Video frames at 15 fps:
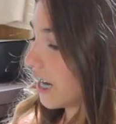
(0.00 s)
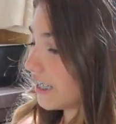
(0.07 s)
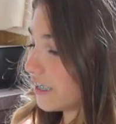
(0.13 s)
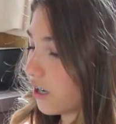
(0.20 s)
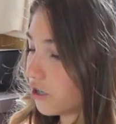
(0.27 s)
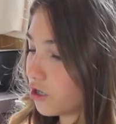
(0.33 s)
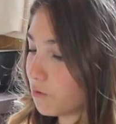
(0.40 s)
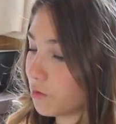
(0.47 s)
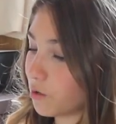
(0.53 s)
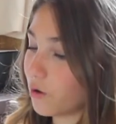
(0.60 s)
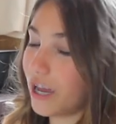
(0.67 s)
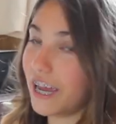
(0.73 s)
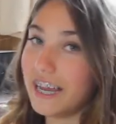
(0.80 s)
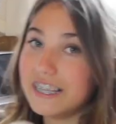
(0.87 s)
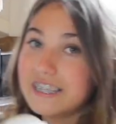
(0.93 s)
Alexandra
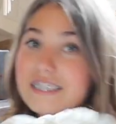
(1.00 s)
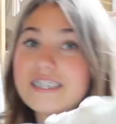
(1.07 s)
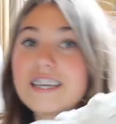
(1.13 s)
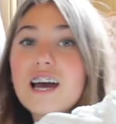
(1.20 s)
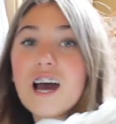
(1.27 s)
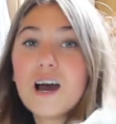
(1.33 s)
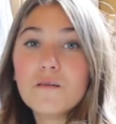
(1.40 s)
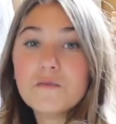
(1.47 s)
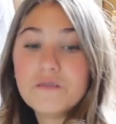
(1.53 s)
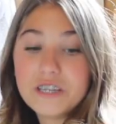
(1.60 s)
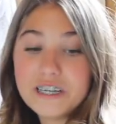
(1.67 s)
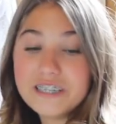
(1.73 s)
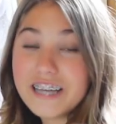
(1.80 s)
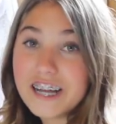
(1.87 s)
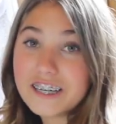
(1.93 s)
McQueens.
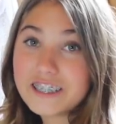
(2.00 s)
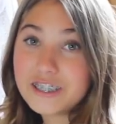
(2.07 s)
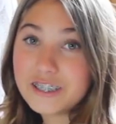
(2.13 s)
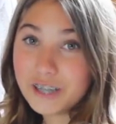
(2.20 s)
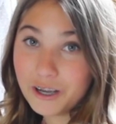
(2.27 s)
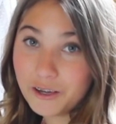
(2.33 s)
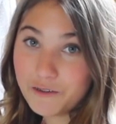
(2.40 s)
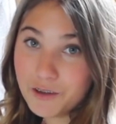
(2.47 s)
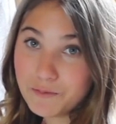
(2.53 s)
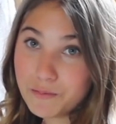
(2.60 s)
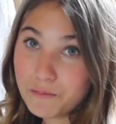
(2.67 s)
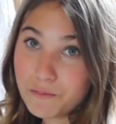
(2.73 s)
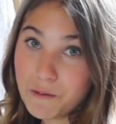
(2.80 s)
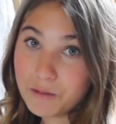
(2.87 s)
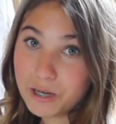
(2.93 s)
These actually don't fit
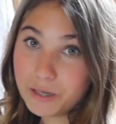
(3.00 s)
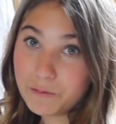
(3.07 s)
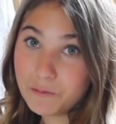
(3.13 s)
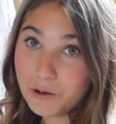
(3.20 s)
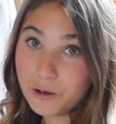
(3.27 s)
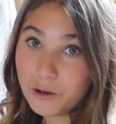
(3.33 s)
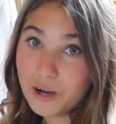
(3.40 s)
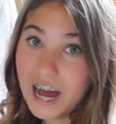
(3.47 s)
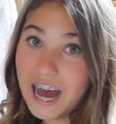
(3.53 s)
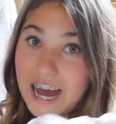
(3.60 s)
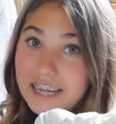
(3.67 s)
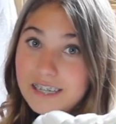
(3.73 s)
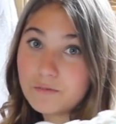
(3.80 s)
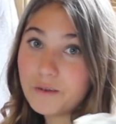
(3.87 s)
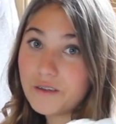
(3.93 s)
my mum anymore,
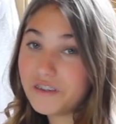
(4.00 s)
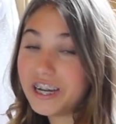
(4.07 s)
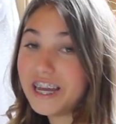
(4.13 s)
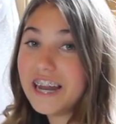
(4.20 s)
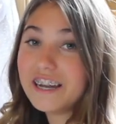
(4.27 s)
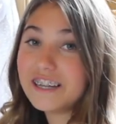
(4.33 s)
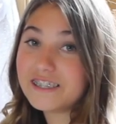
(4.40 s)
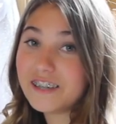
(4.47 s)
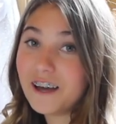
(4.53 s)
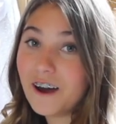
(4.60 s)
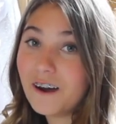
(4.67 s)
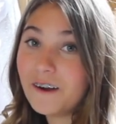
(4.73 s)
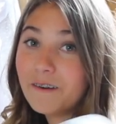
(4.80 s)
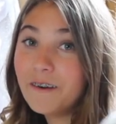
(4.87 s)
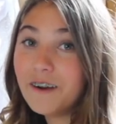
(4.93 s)
and with an inner
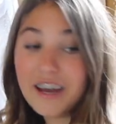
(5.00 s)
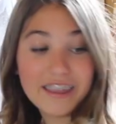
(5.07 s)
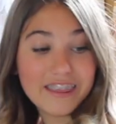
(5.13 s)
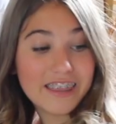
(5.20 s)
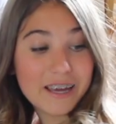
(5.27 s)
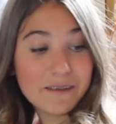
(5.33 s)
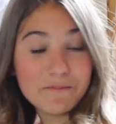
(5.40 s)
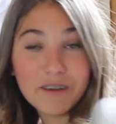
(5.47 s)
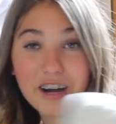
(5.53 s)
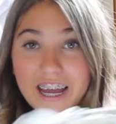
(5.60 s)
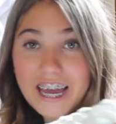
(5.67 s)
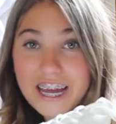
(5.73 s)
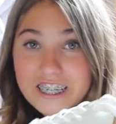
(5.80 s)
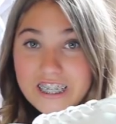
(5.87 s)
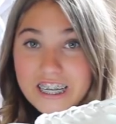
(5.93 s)
sole, they
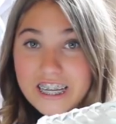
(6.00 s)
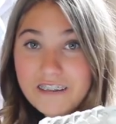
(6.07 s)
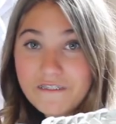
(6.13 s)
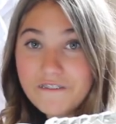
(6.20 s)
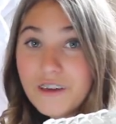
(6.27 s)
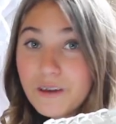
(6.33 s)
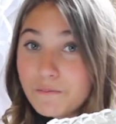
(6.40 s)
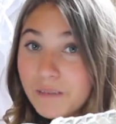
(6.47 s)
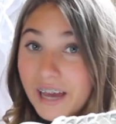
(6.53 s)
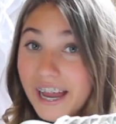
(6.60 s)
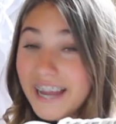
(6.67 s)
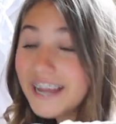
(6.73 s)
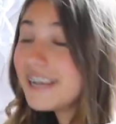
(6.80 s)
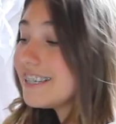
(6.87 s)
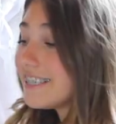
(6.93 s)
might actually fit
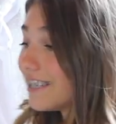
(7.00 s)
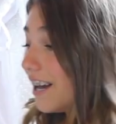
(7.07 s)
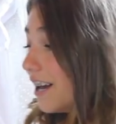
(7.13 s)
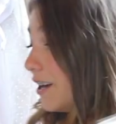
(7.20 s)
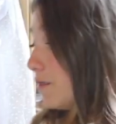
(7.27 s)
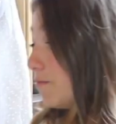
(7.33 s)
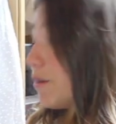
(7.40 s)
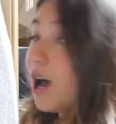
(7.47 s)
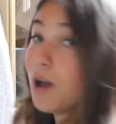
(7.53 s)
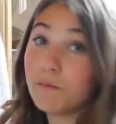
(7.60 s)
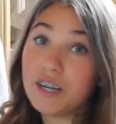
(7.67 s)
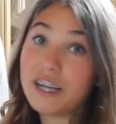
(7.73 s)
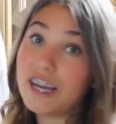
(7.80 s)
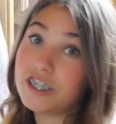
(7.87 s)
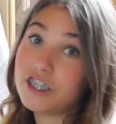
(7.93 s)
me, so I
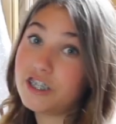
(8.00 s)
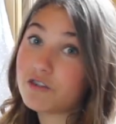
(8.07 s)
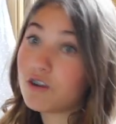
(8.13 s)
might actually